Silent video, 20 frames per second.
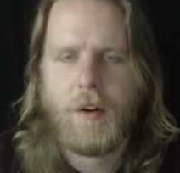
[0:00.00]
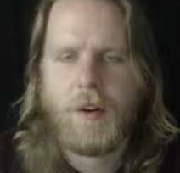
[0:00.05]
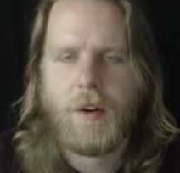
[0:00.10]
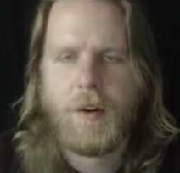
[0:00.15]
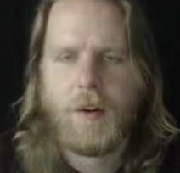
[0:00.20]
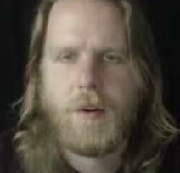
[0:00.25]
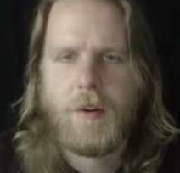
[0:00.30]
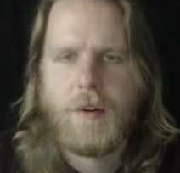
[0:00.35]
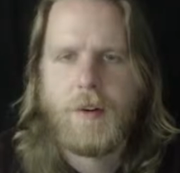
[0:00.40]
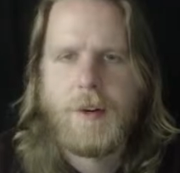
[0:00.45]
to do.
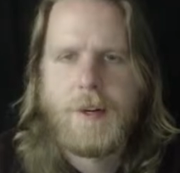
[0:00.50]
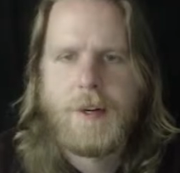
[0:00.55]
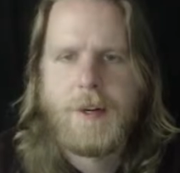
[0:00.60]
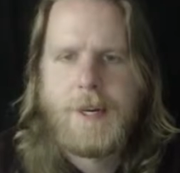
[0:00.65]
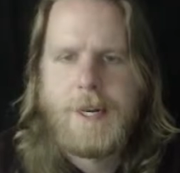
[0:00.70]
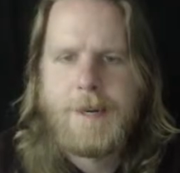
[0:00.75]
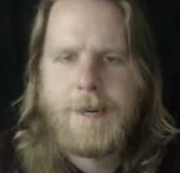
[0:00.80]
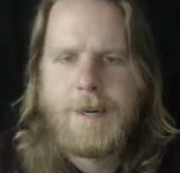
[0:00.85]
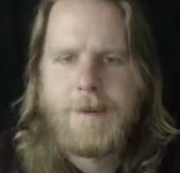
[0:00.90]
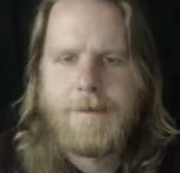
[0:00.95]

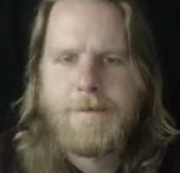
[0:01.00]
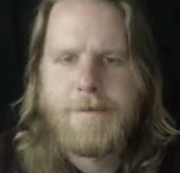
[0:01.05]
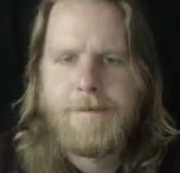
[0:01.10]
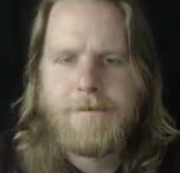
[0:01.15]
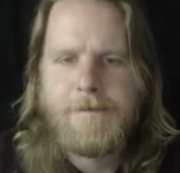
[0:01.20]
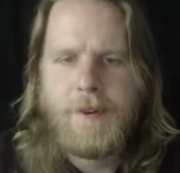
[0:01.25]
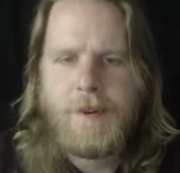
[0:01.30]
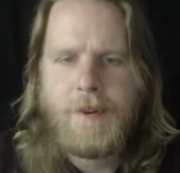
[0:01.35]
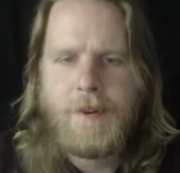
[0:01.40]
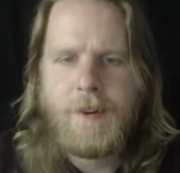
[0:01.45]

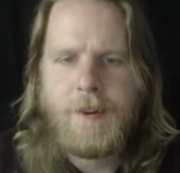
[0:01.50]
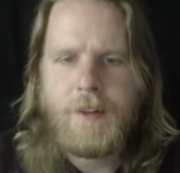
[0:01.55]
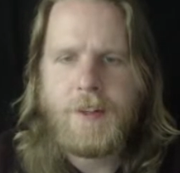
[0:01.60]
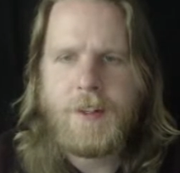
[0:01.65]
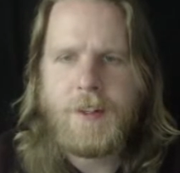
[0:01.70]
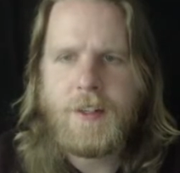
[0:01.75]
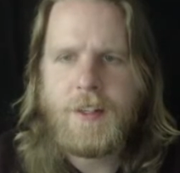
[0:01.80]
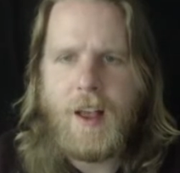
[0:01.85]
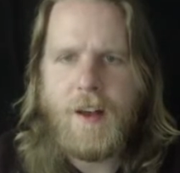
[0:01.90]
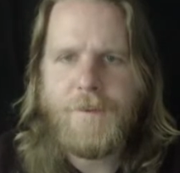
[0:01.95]

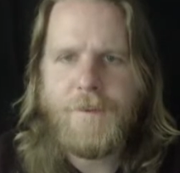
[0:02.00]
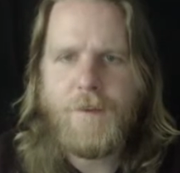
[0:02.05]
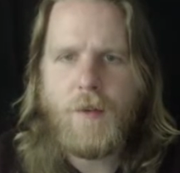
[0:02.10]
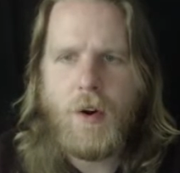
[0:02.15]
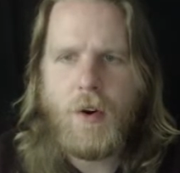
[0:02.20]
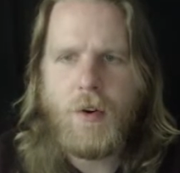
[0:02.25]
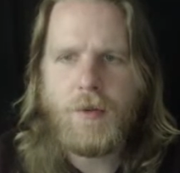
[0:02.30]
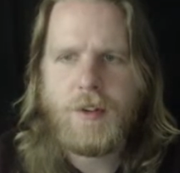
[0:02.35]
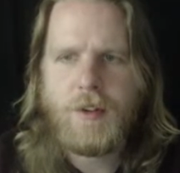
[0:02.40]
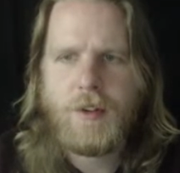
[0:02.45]

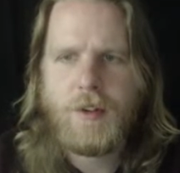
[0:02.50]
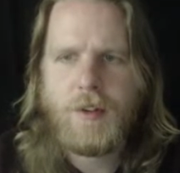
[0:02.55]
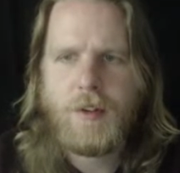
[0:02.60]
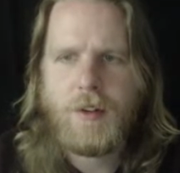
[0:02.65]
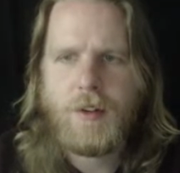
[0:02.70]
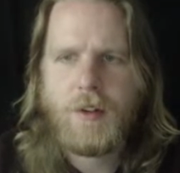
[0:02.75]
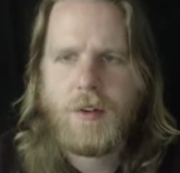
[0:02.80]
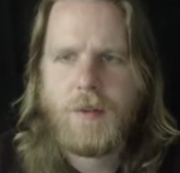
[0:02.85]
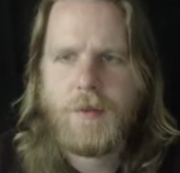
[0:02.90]
Zephyros.